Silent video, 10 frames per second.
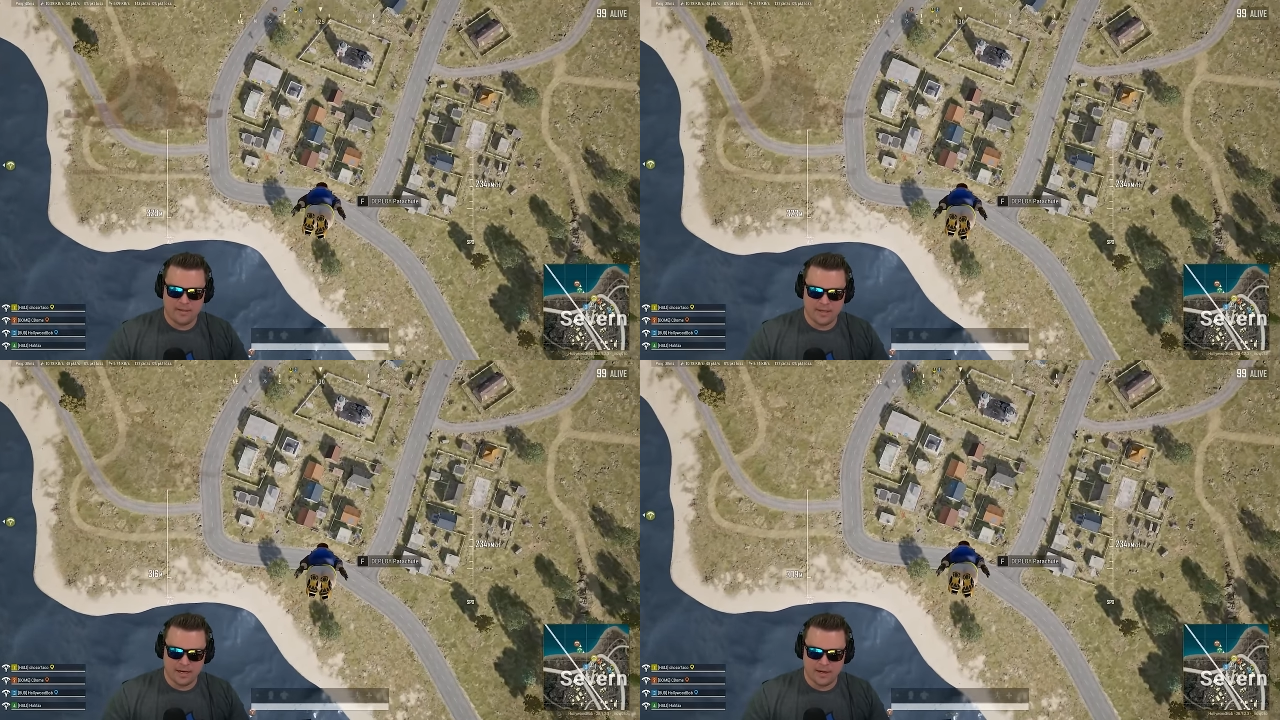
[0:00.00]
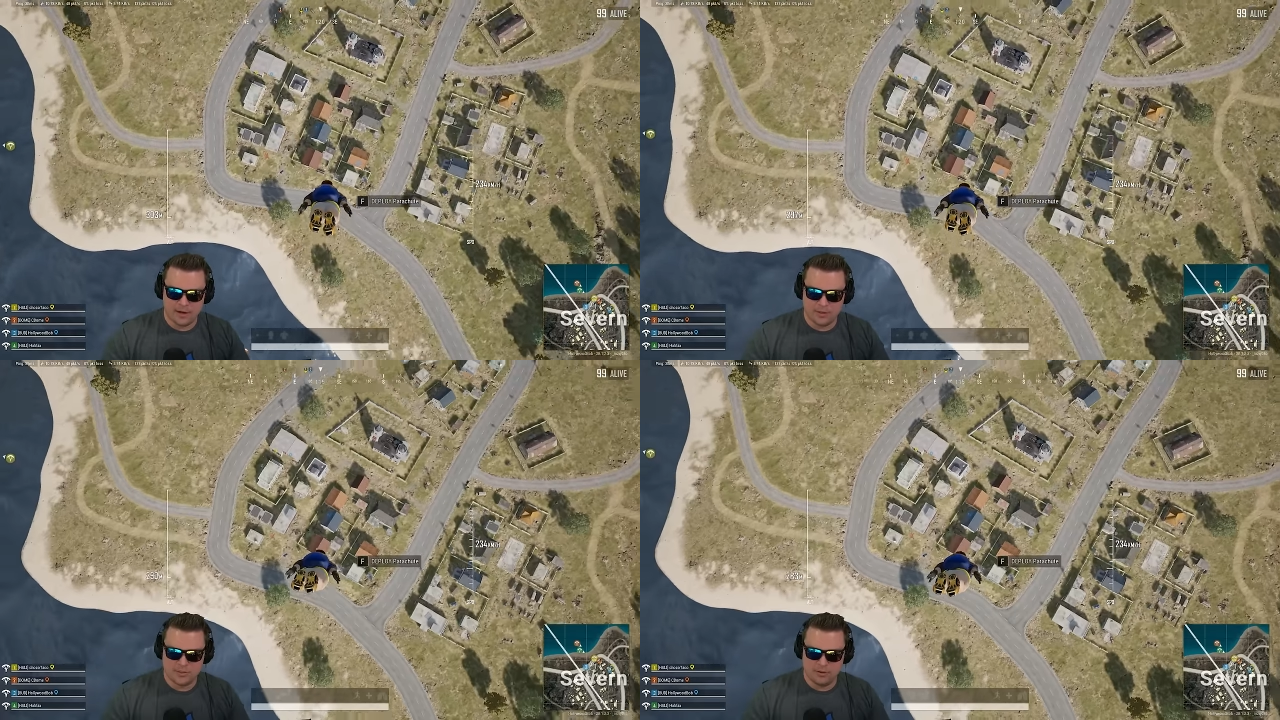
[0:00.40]
And then I'd
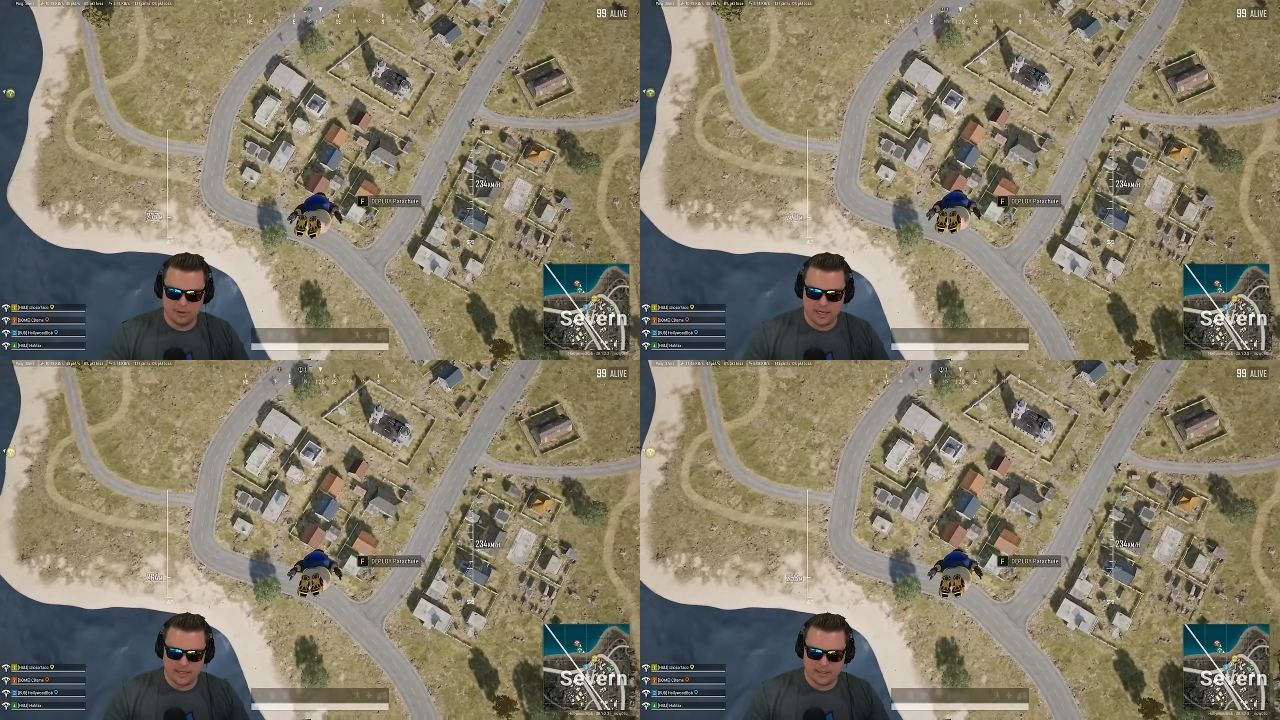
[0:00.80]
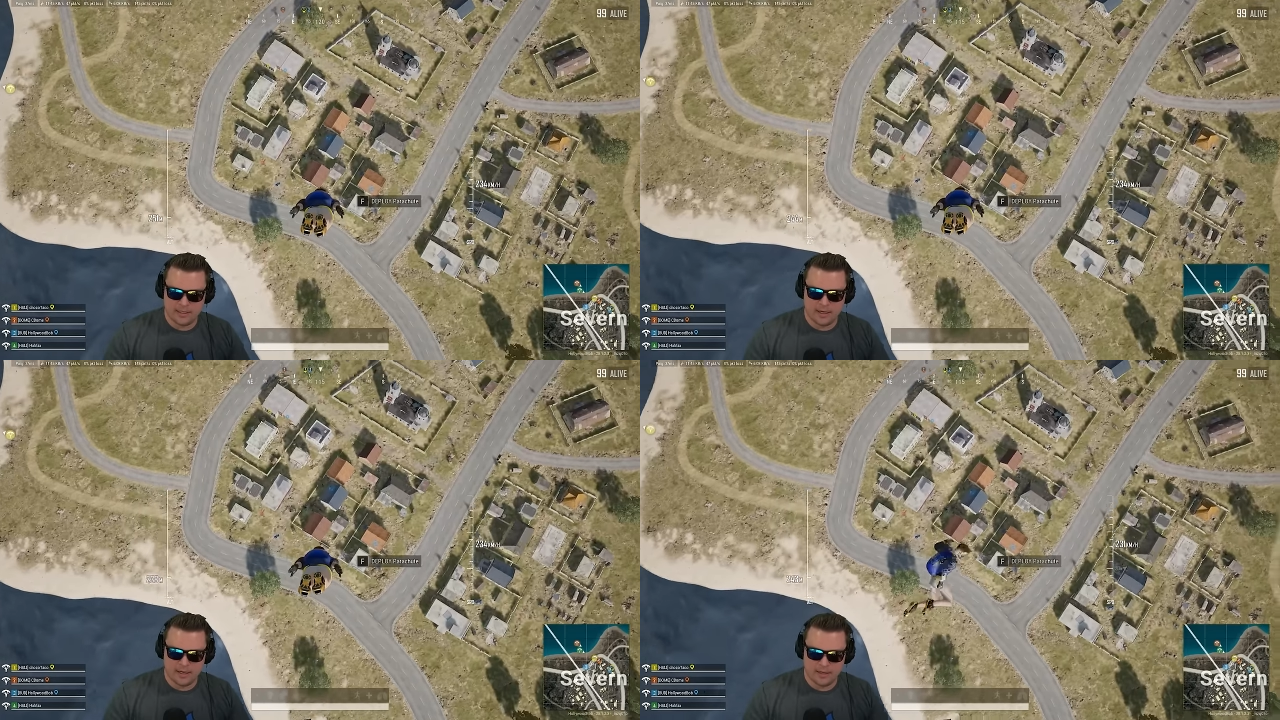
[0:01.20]
also like
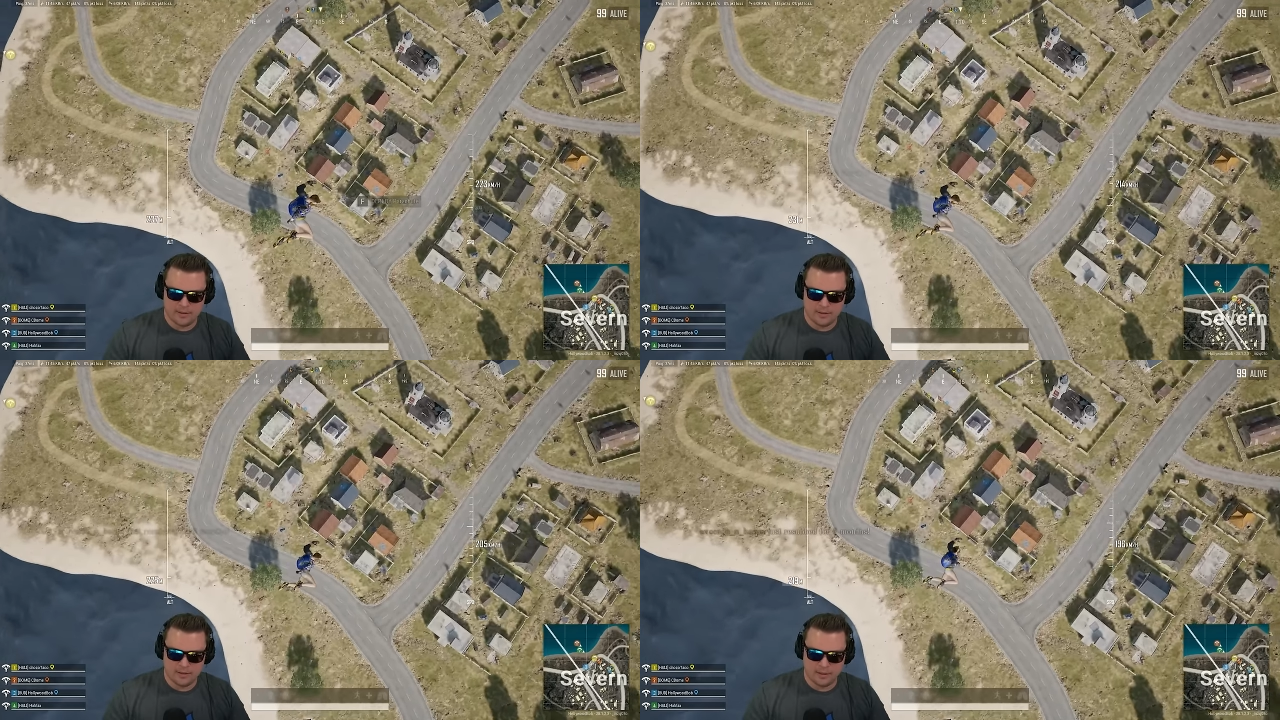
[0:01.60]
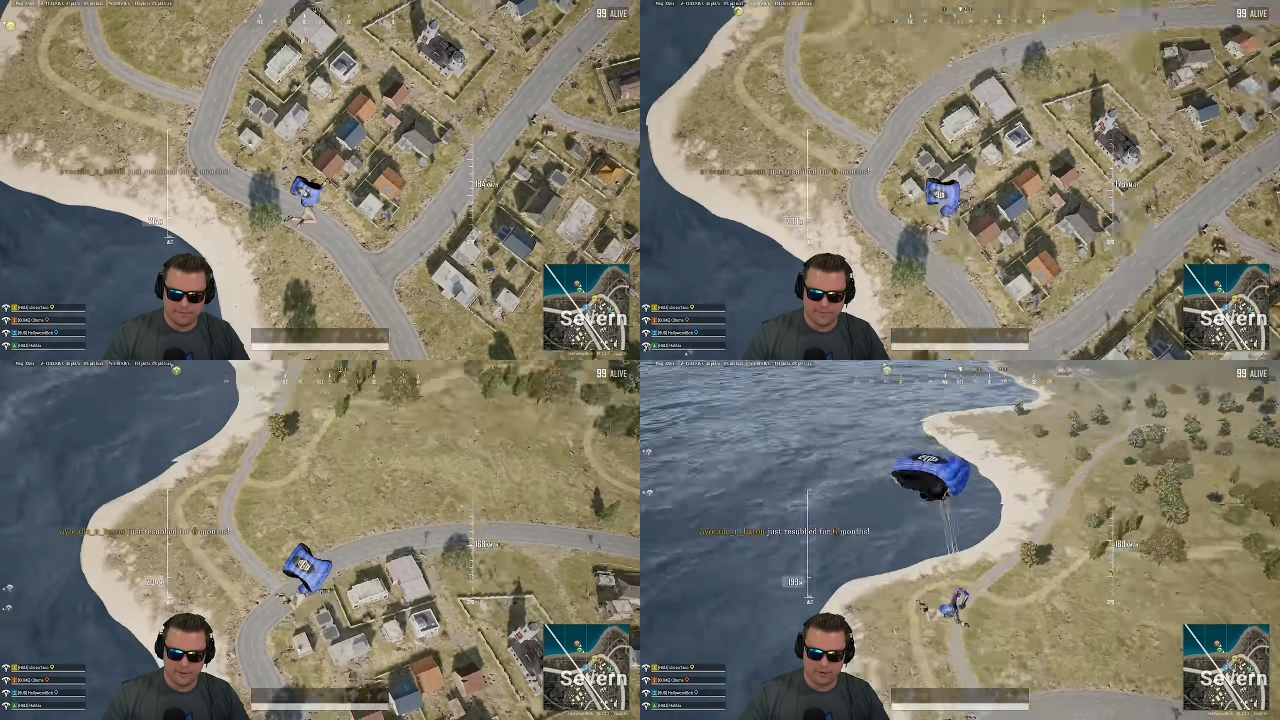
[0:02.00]
uh, a
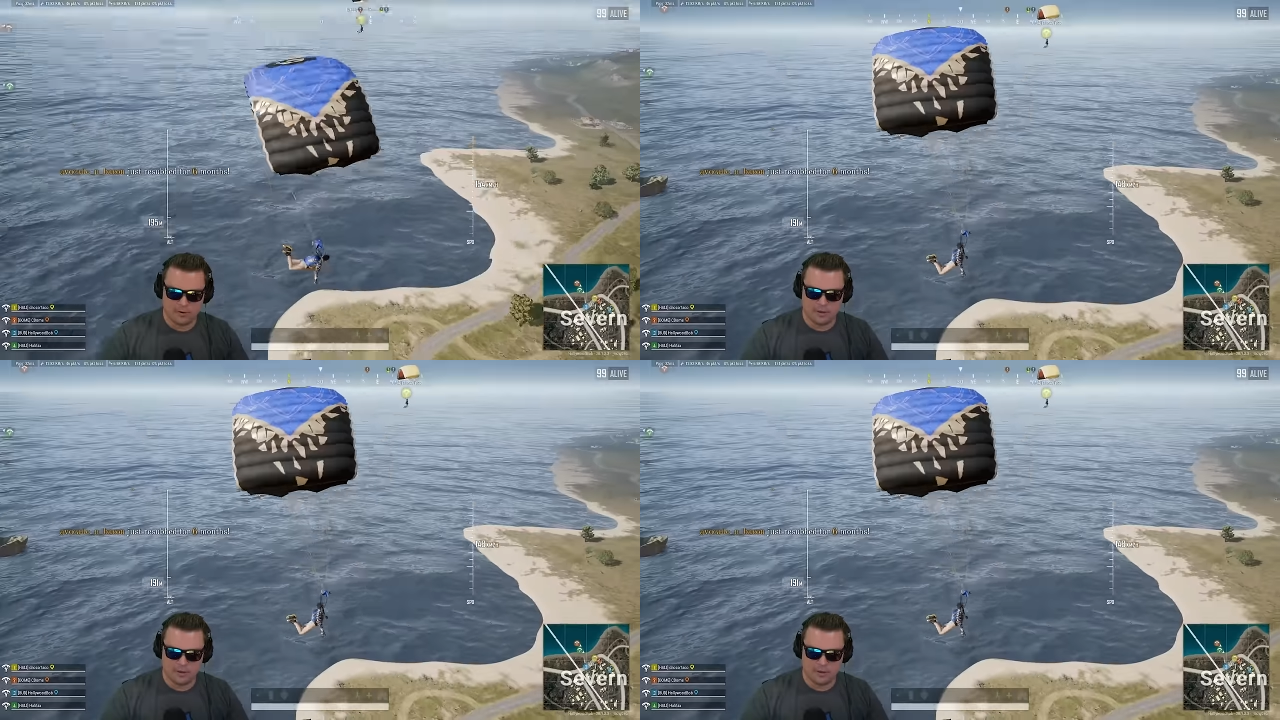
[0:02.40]
full order